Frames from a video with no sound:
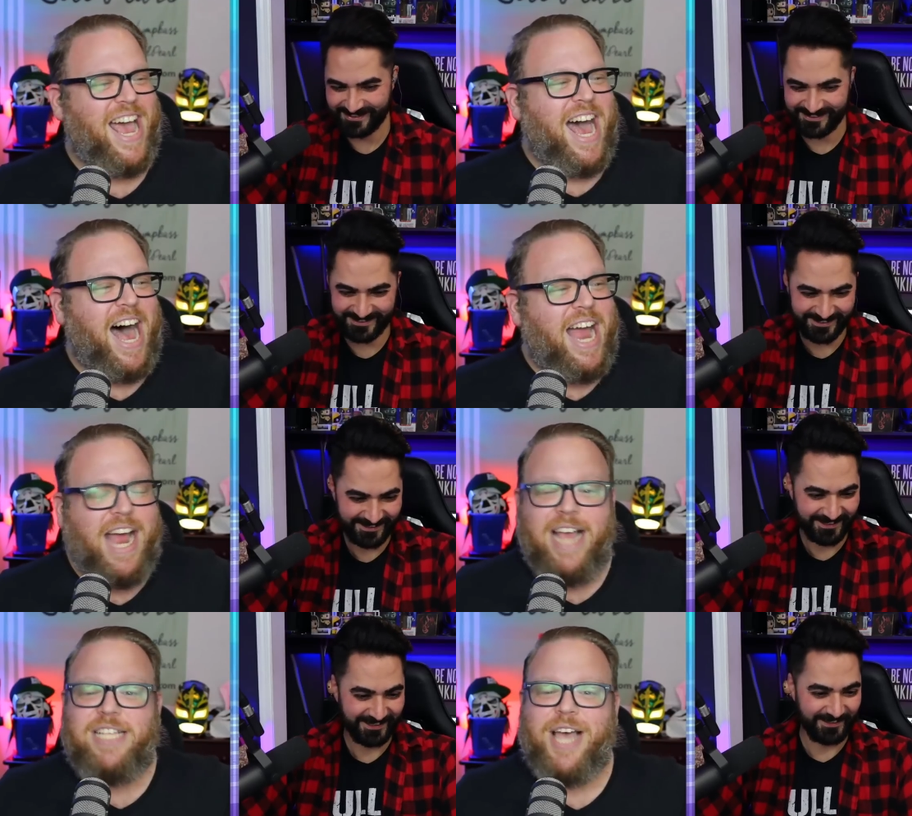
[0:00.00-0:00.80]

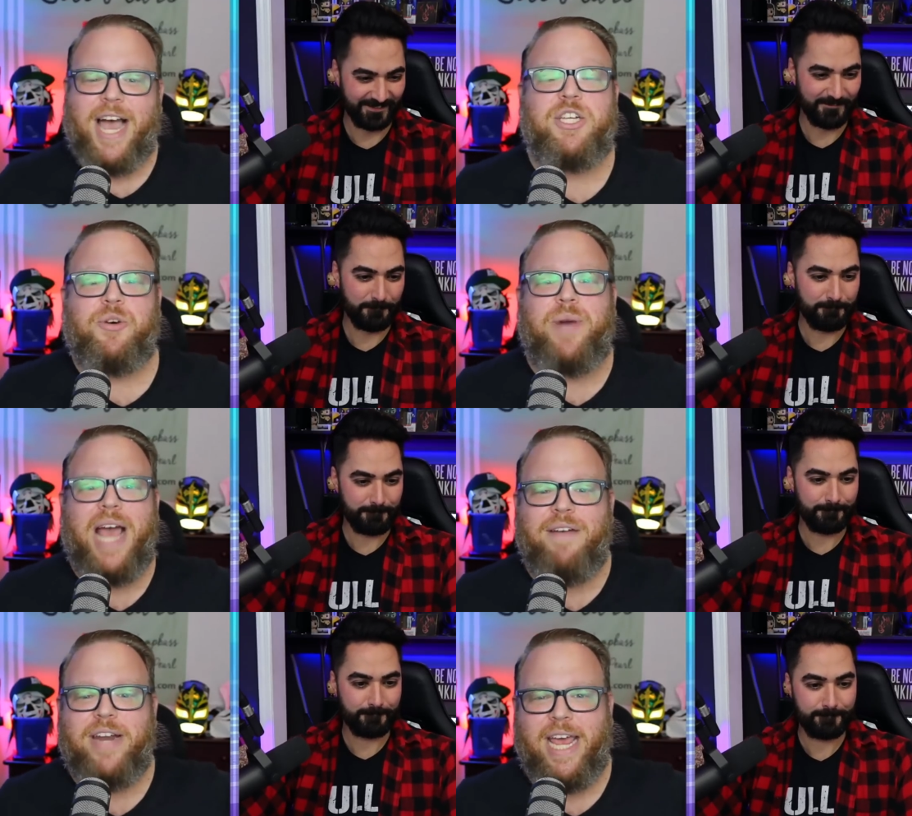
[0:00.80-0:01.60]
Speaker 1: I, I, I don't have
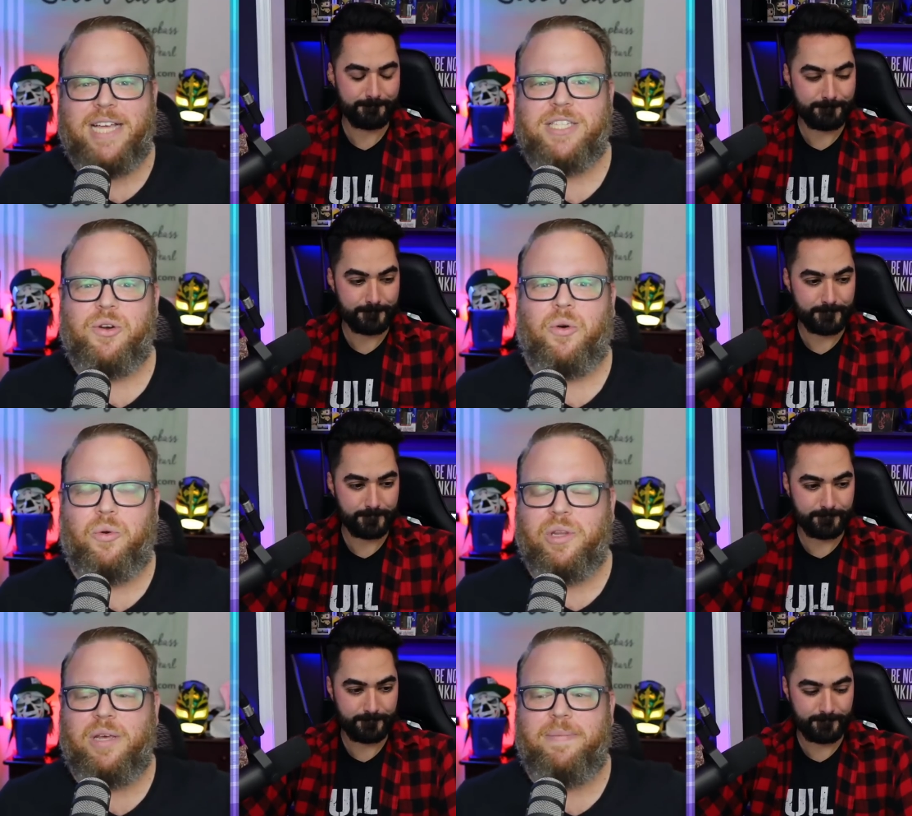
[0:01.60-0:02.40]
an answer, only
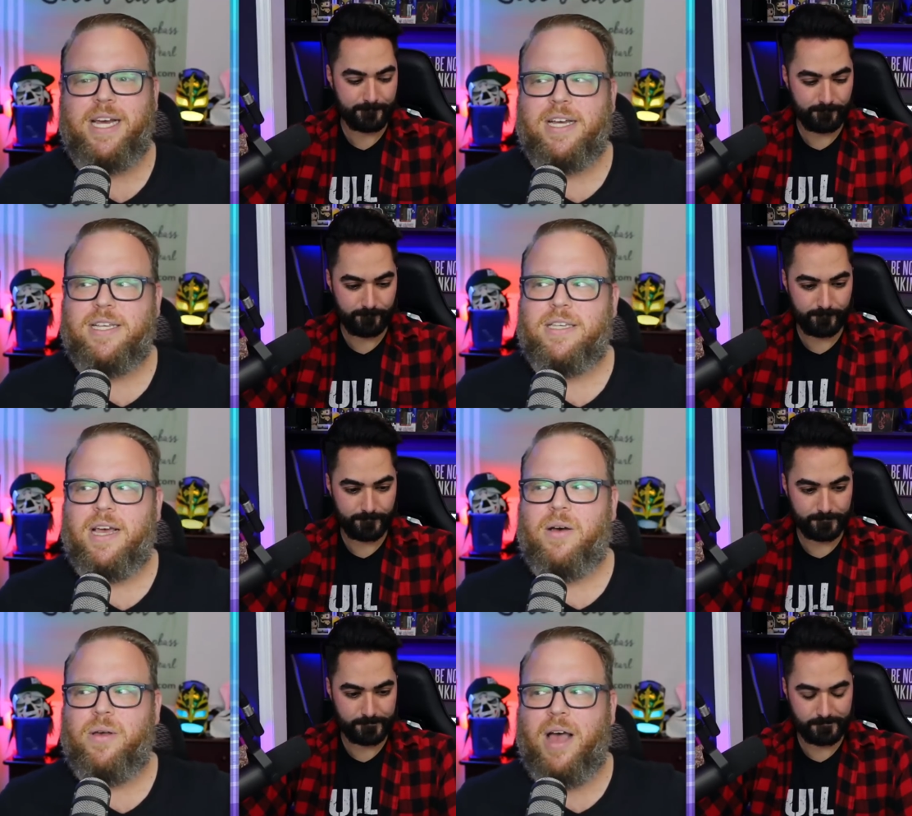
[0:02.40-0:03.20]
because
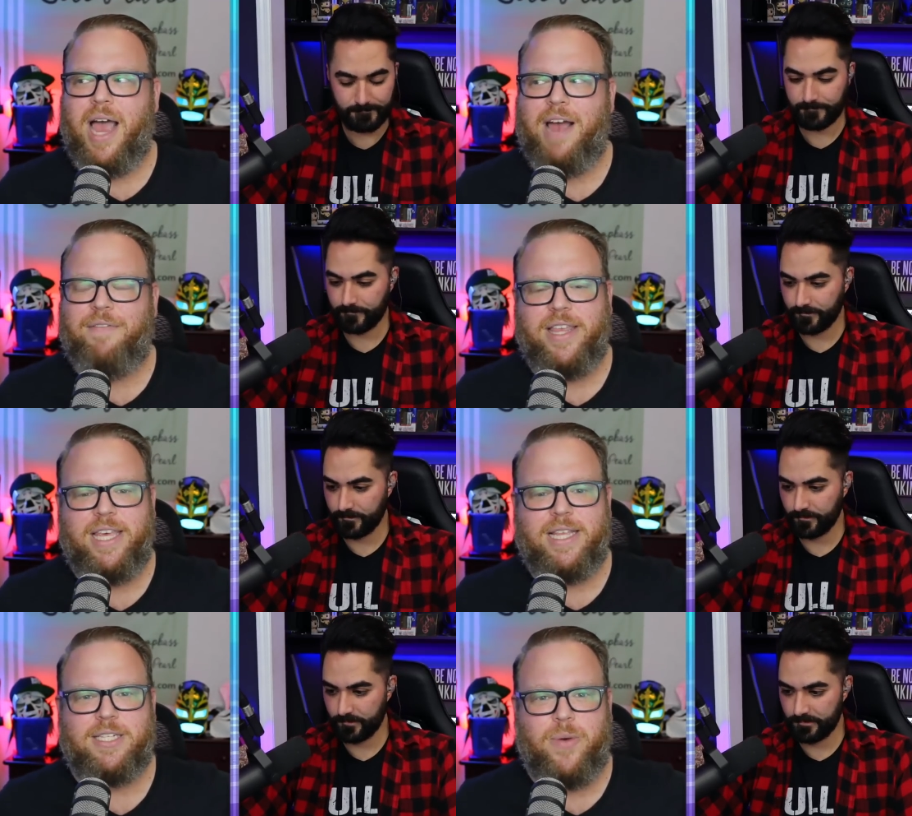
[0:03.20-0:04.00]
everything
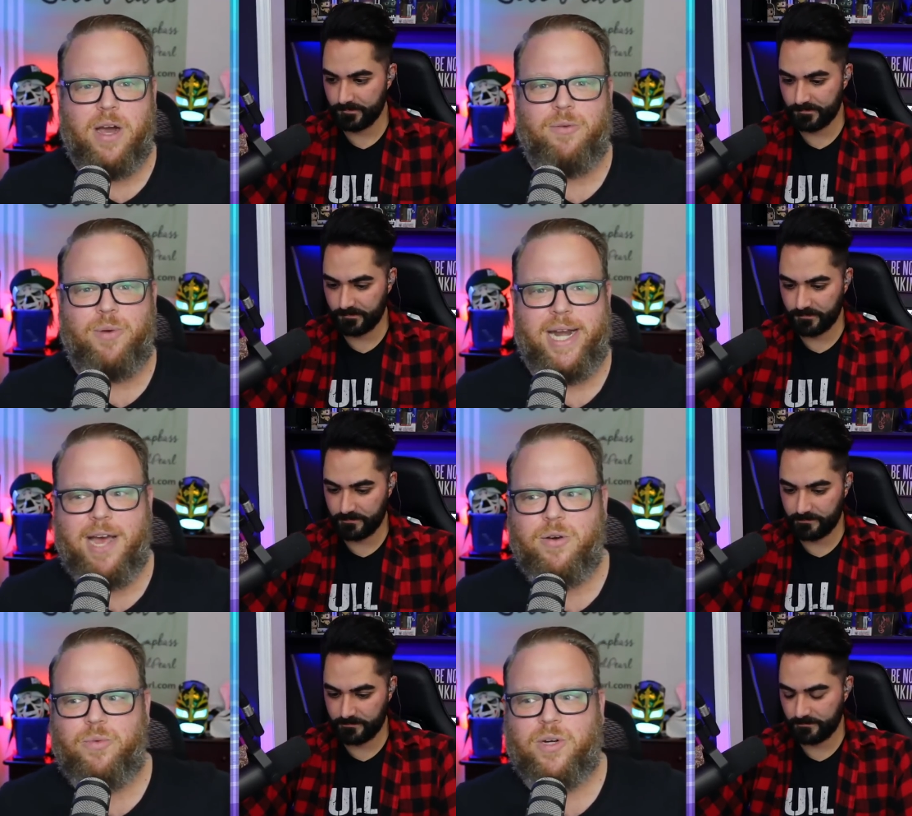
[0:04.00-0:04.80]
that's going on right now,
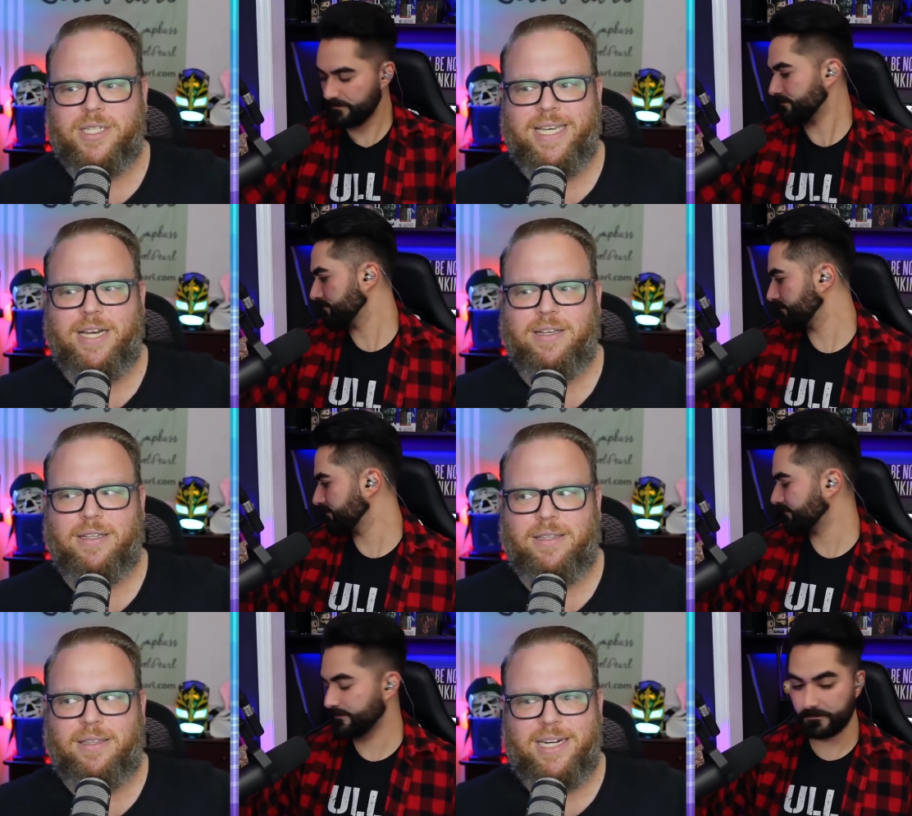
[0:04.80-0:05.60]
we're seeing
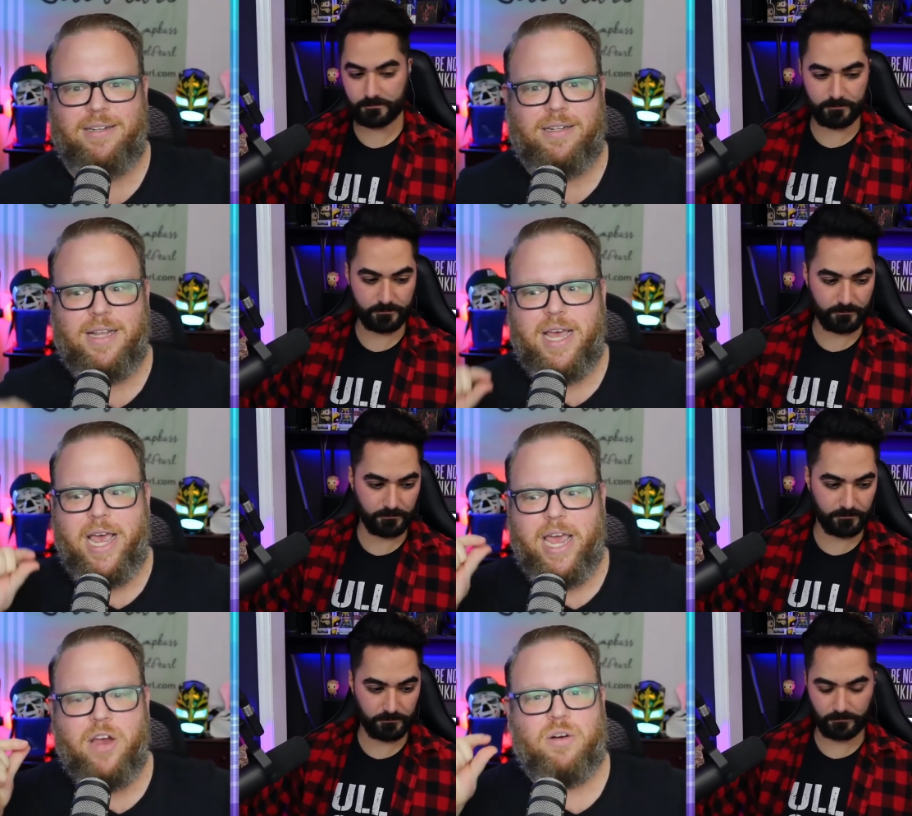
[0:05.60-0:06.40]
little
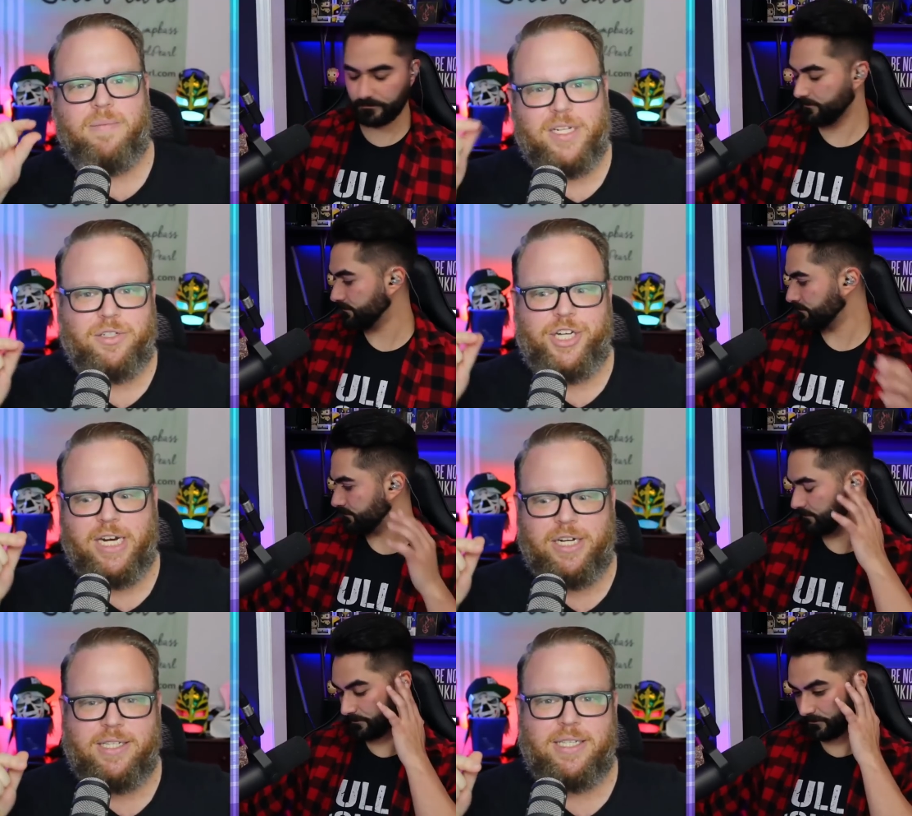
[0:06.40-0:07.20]
incremental
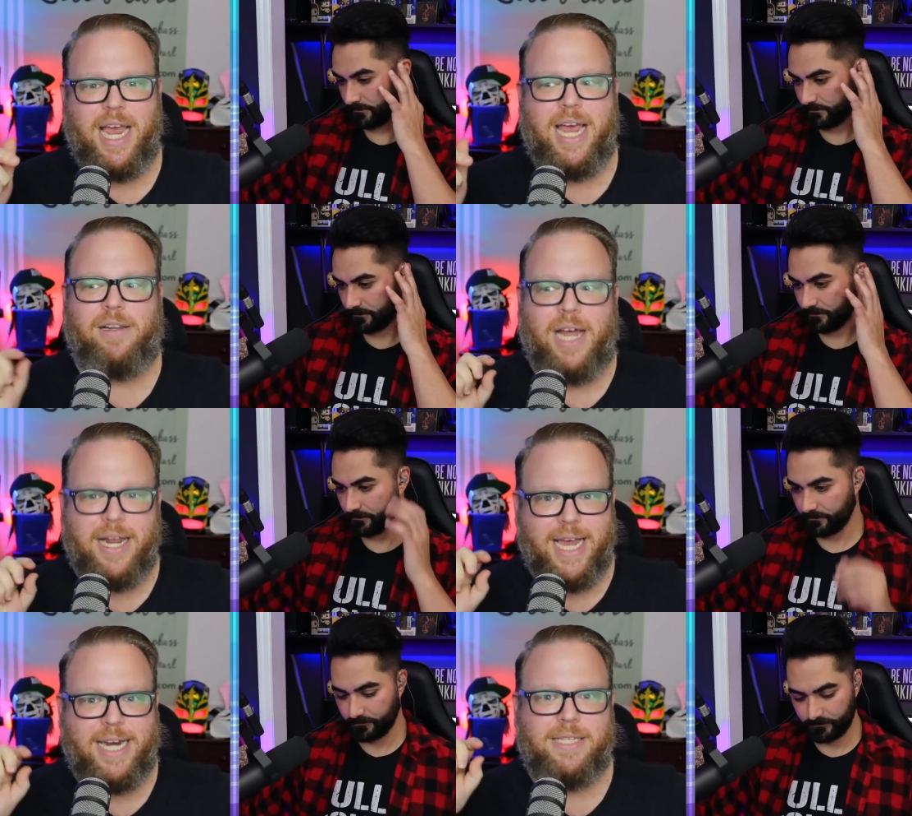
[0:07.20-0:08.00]
changes, and a lot of
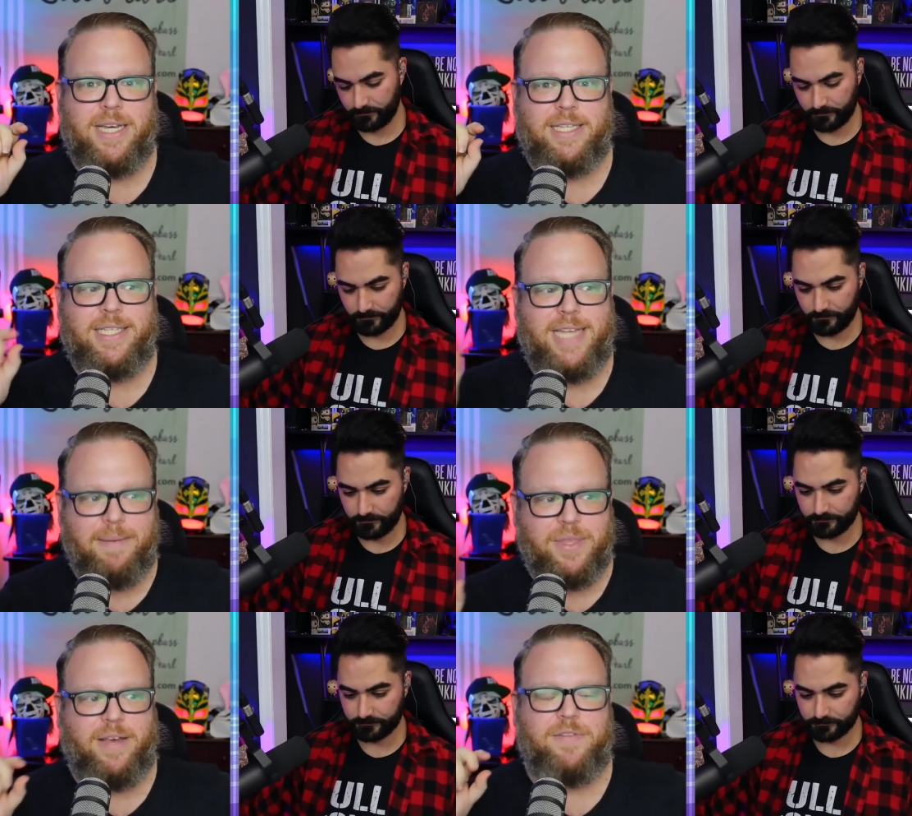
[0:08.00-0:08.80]
that is depth
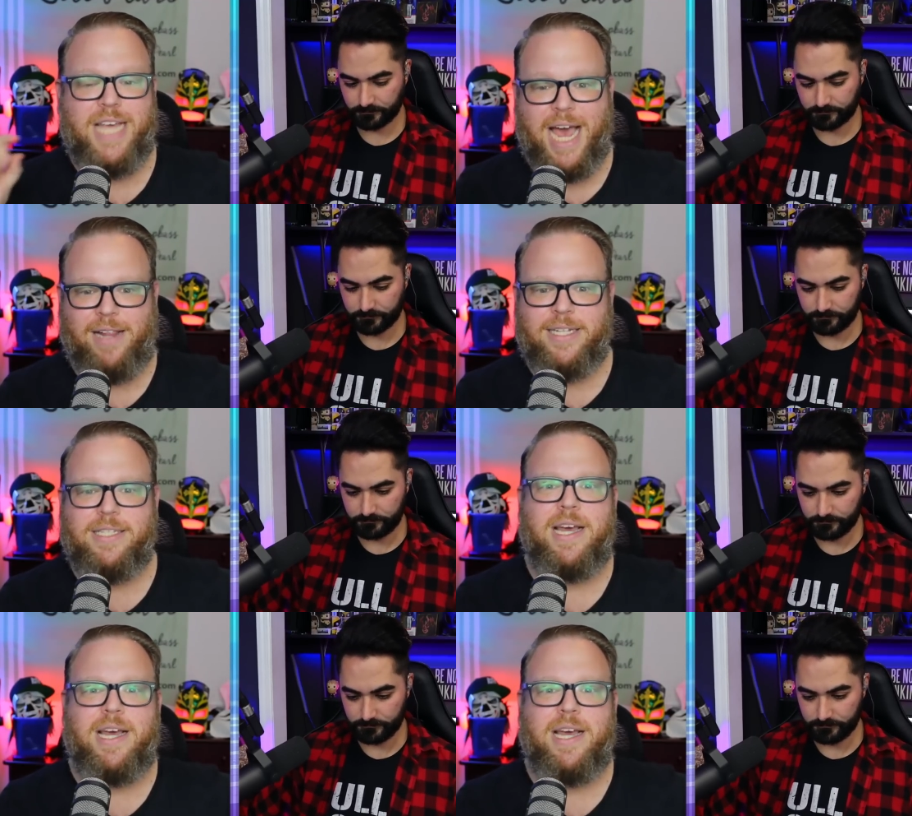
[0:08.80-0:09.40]
of talent.